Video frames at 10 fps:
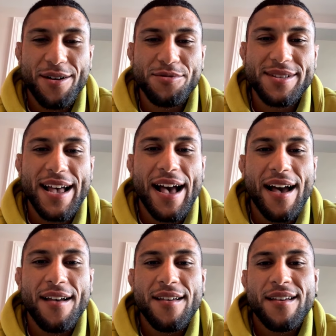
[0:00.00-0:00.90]
That was
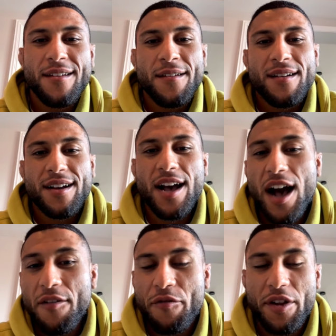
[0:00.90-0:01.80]
not
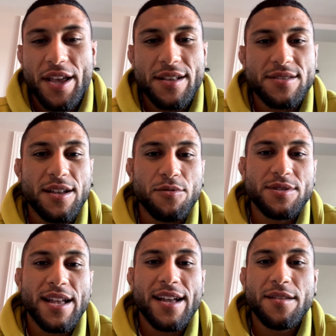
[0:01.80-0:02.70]
confidence, that
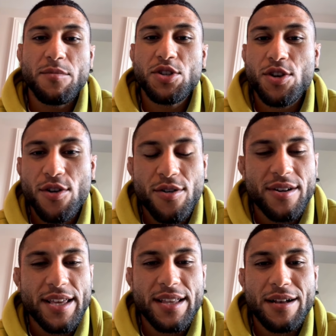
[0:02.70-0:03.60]
was not the
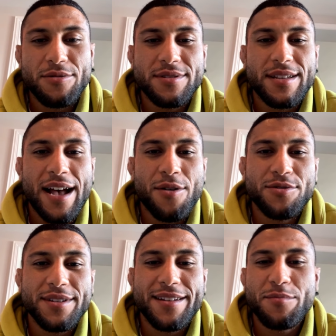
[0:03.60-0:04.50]
maturity, that was, I
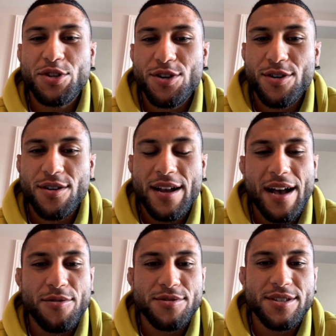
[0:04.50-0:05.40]
was immature,
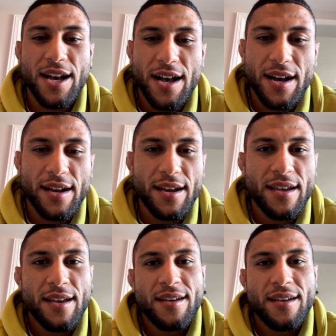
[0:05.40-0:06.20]
I was young,